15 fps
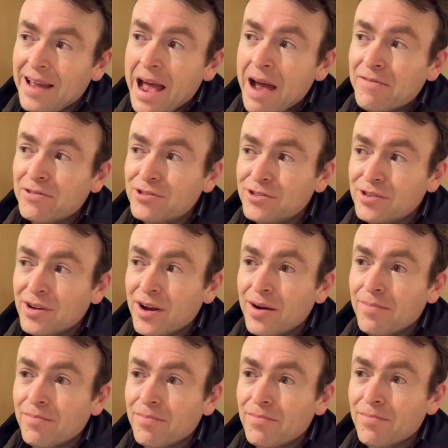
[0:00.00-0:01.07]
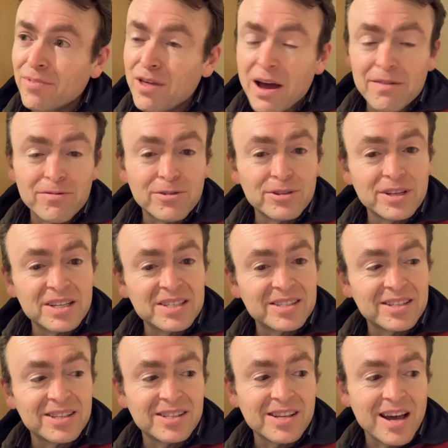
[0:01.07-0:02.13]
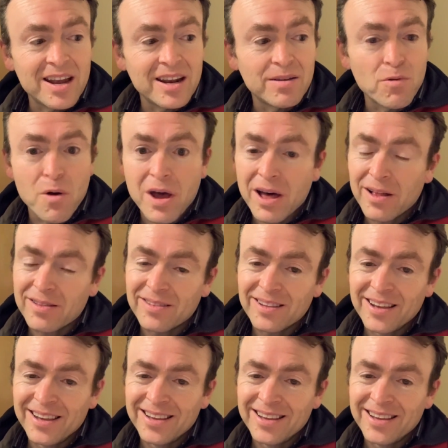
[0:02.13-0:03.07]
after some thoughtfulness, decided, well,